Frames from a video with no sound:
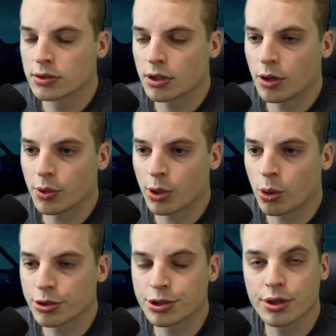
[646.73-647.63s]
we're
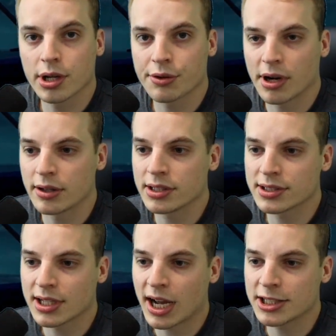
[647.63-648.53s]
horseshoeing around
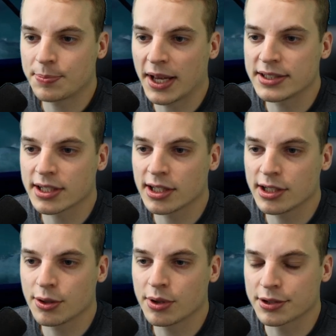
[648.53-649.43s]
these guys, basically
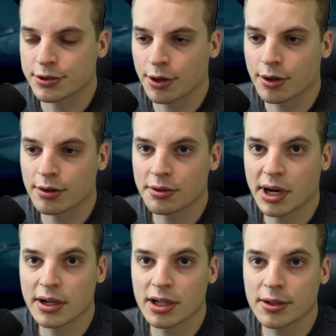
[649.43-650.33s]
doing a circle
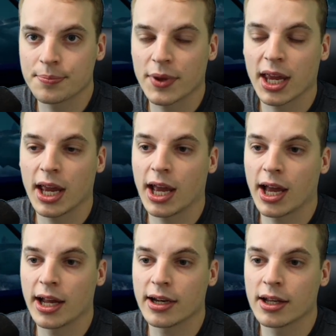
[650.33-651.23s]
around them.
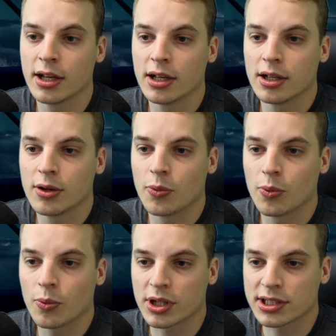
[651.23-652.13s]
And
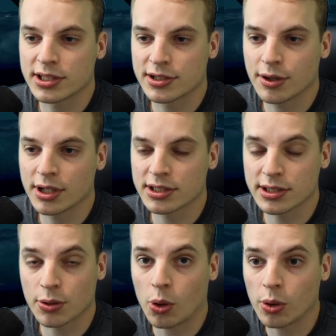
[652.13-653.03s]
what this is doing is
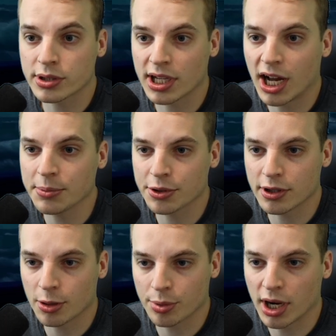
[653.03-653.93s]
this whole time they're in
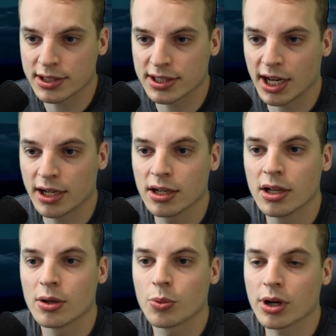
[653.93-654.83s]
our broadside,
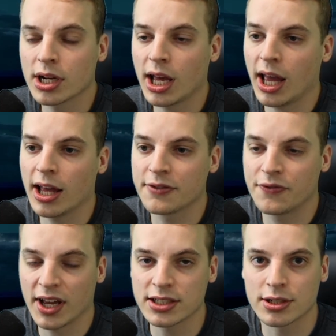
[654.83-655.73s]
we're going to
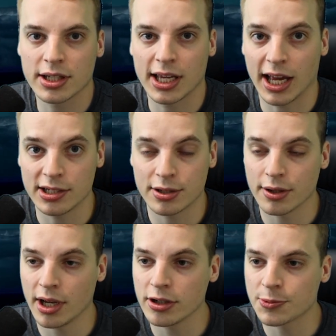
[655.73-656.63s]
eventually enter
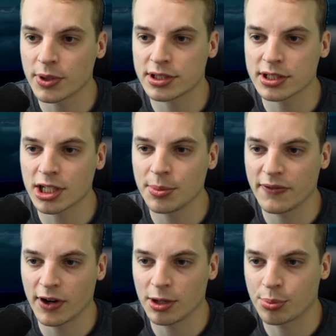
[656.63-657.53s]
theirs, but it's just going to be
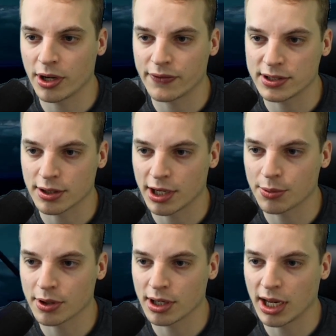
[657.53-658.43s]
very briefly. So here
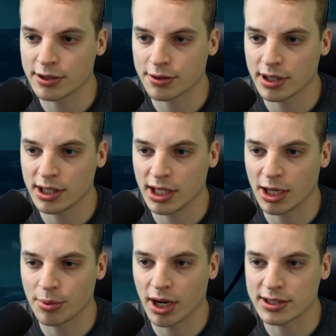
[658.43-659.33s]
we're entering
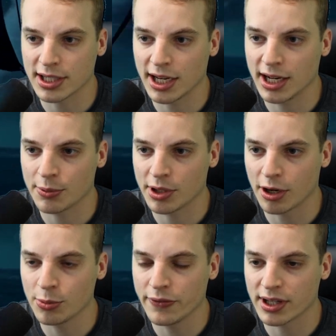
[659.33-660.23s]
the broadside, and we
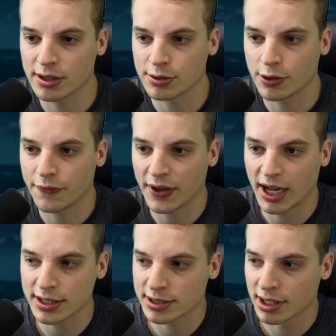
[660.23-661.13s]
are moving a little too
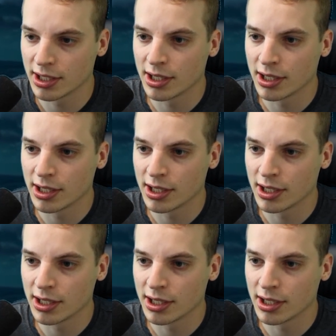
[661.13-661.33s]
fast.